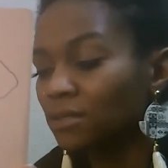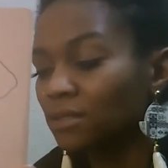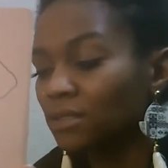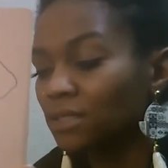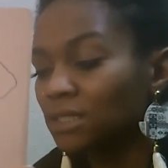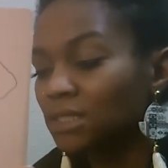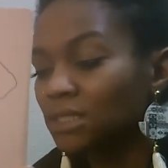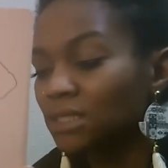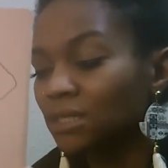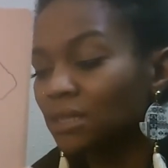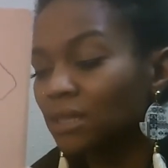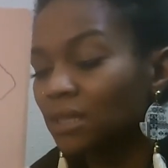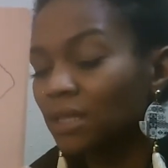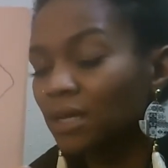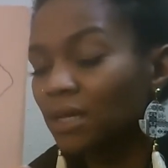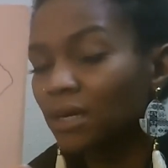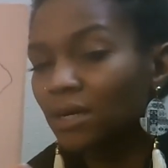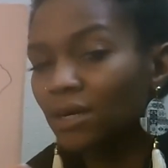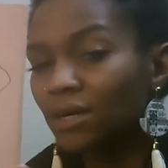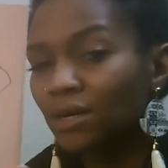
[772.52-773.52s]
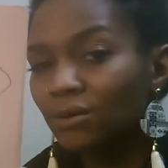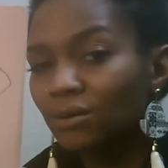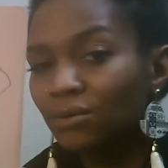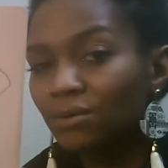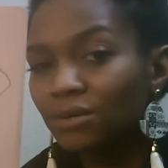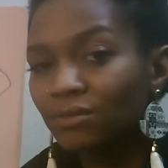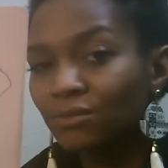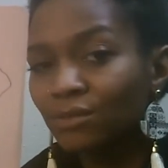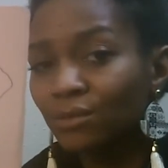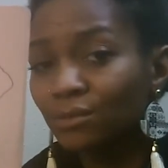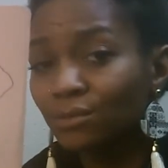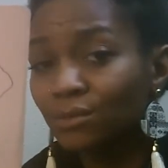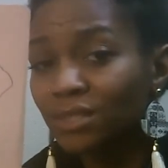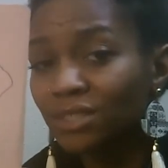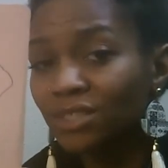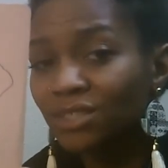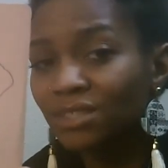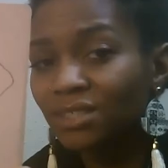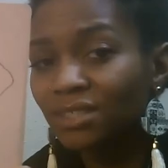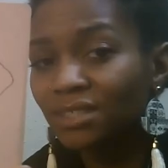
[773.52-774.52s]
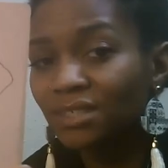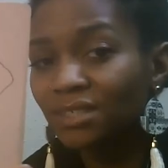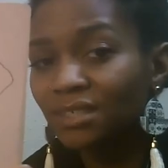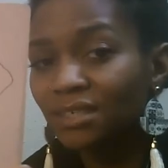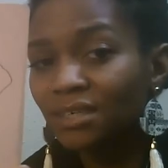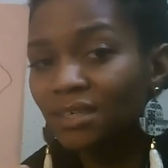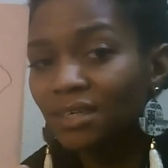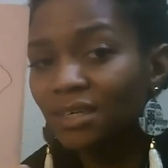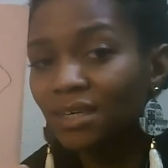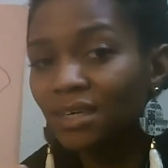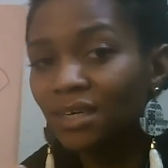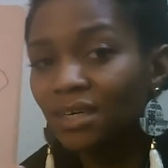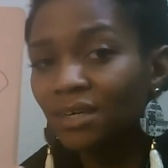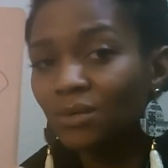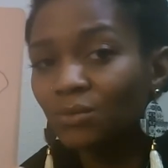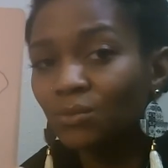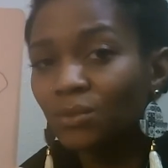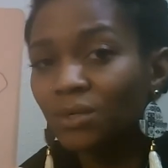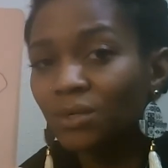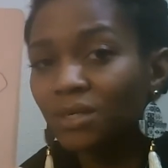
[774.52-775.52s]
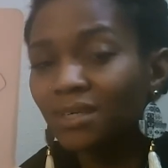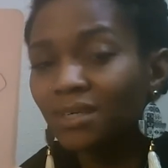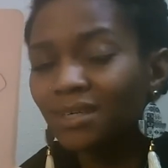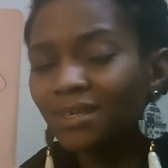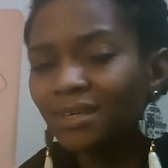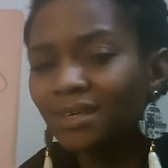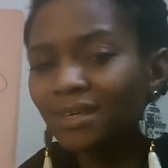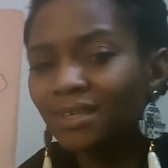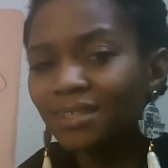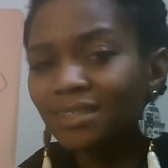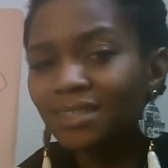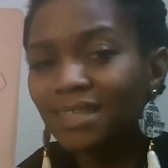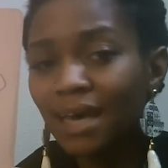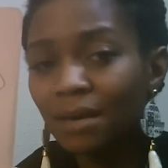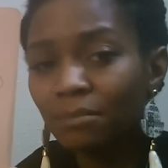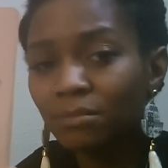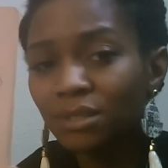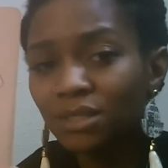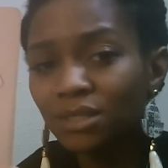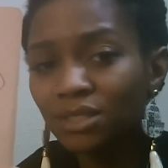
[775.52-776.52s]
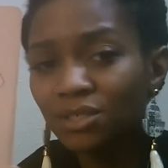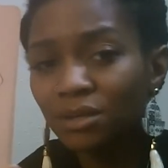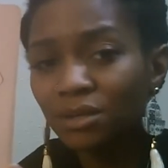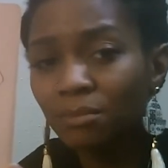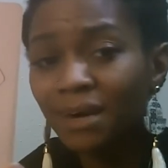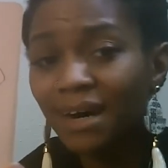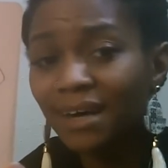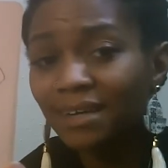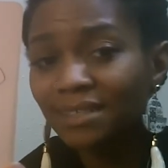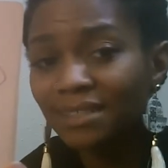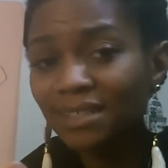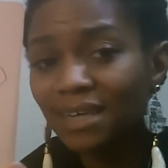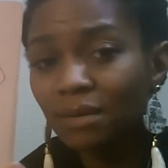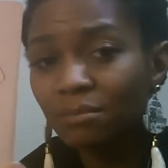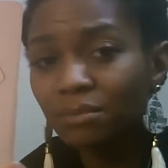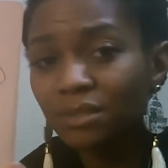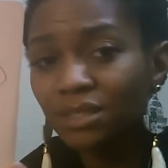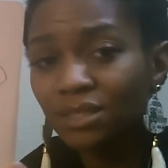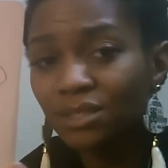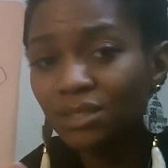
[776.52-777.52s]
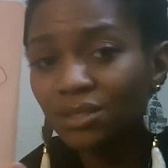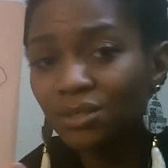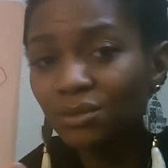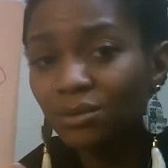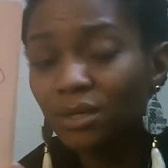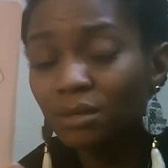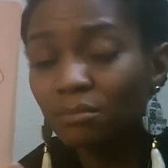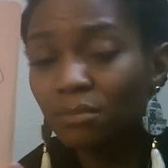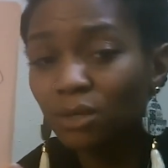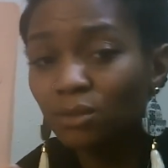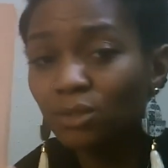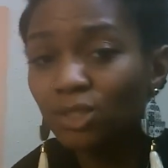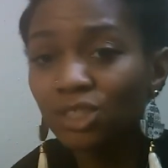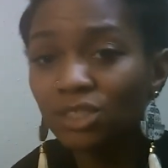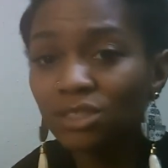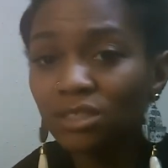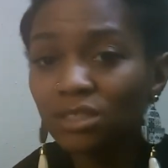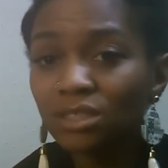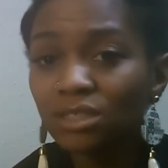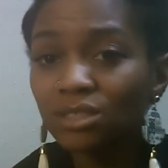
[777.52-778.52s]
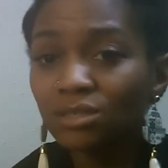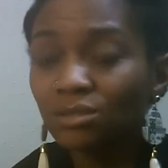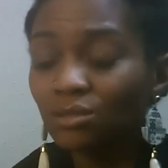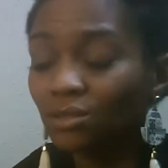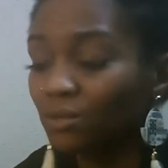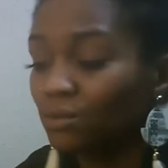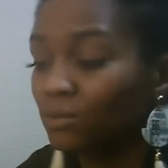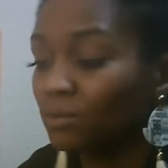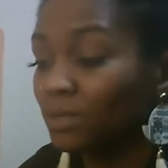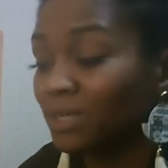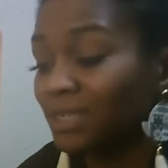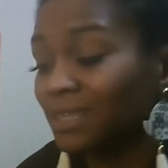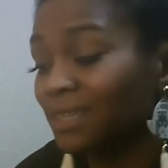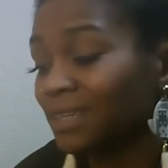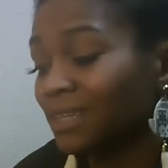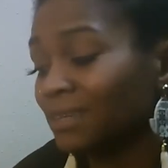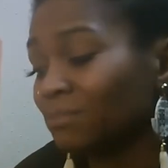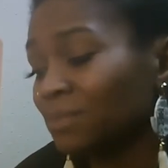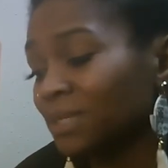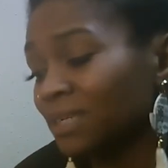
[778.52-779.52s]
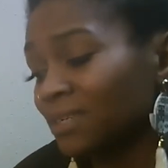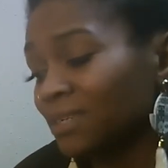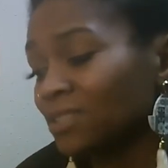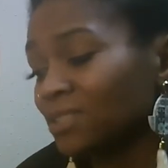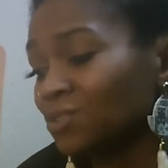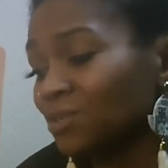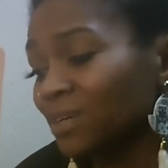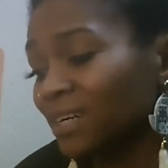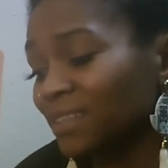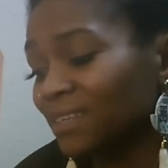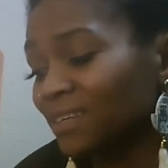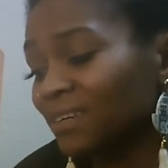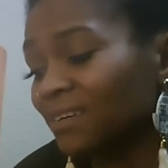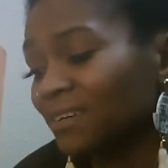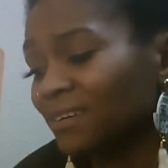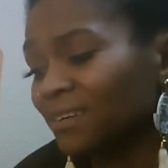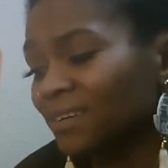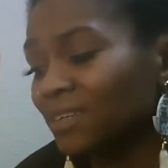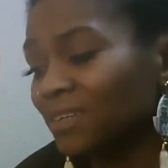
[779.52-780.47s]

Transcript: need to let go of the rigidity when and tap into your body tap into your emotions you know and because you got the king of